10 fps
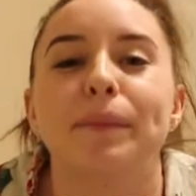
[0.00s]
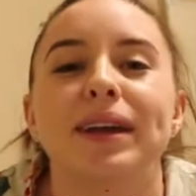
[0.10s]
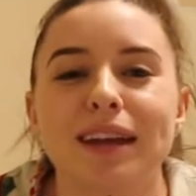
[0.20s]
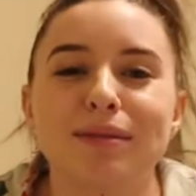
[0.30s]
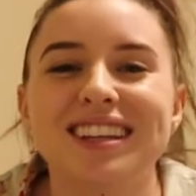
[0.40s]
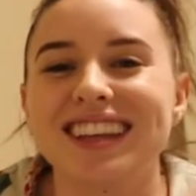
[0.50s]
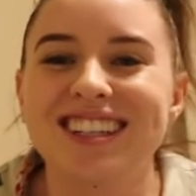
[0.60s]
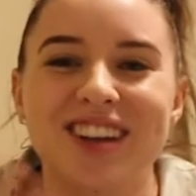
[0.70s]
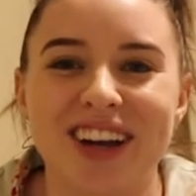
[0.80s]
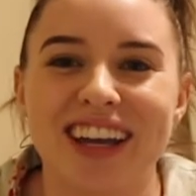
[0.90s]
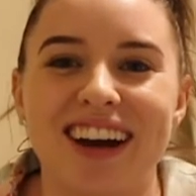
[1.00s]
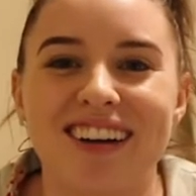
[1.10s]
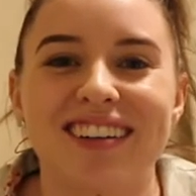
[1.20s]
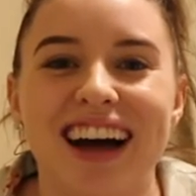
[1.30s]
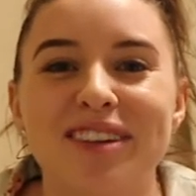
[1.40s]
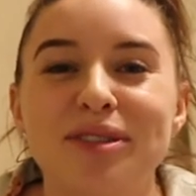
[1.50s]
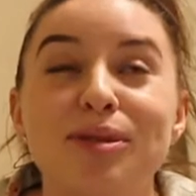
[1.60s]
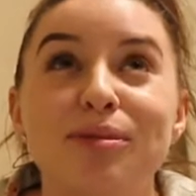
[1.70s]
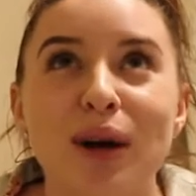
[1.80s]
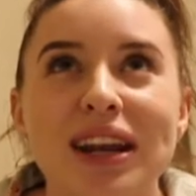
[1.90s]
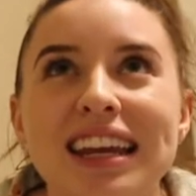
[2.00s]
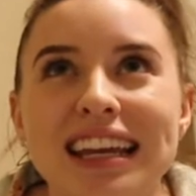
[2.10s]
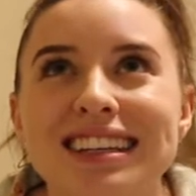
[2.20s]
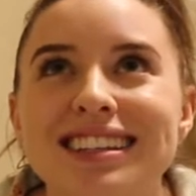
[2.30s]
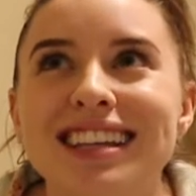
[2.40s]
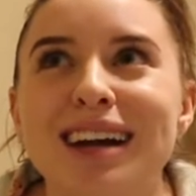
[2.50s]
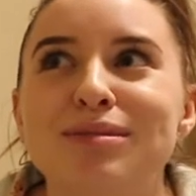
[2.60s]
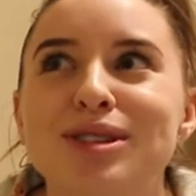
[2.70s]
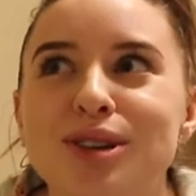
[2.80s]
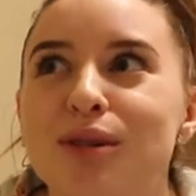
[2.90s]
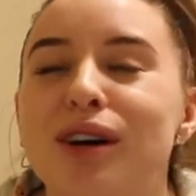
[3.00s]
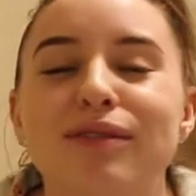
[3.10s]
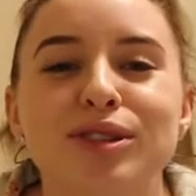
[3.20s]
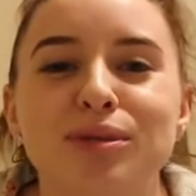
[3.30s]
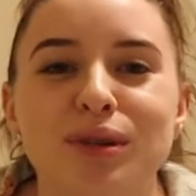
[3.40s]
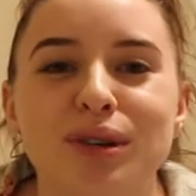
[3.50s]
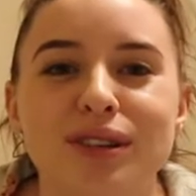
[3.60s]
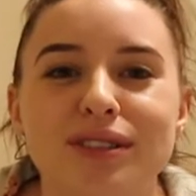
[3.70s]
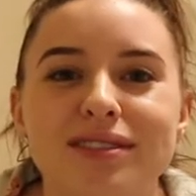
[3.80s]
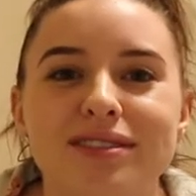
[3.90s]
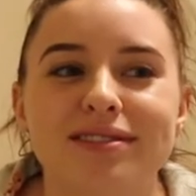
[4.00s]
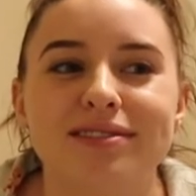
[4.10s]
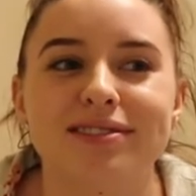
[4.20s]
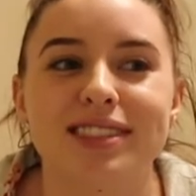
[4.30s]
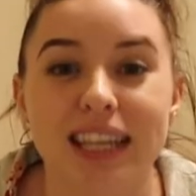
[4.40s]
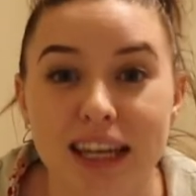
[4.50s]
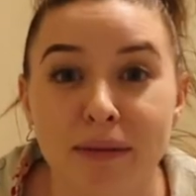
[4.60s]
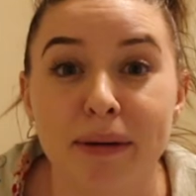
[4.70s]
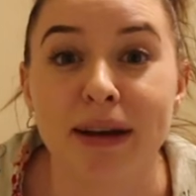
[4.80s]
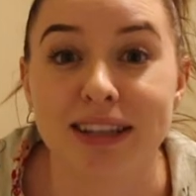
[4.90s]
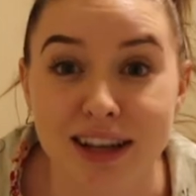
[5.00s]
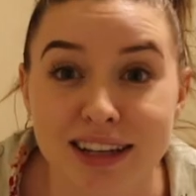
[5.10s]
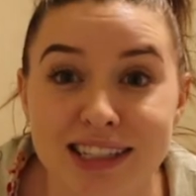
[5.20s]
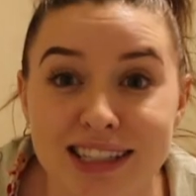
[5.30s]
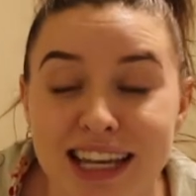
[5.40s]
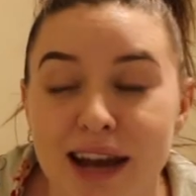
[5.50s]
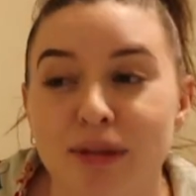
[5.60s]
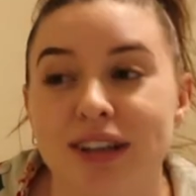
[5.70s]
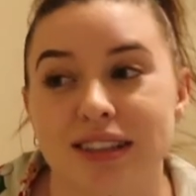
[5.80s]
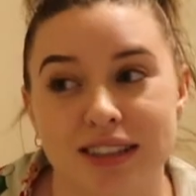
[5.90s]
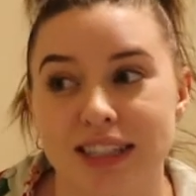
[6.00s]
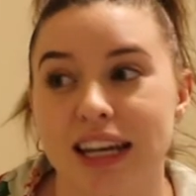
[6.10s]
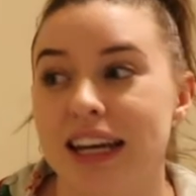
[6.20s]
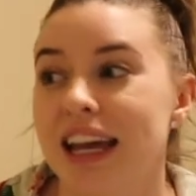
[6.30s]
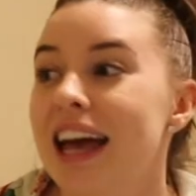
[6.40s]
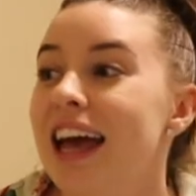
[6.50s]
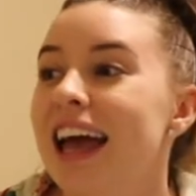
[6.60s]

being able to like talk it out. I don't know what it is. I'm so comfortable sitting on my bed talking to this camera. It's insane.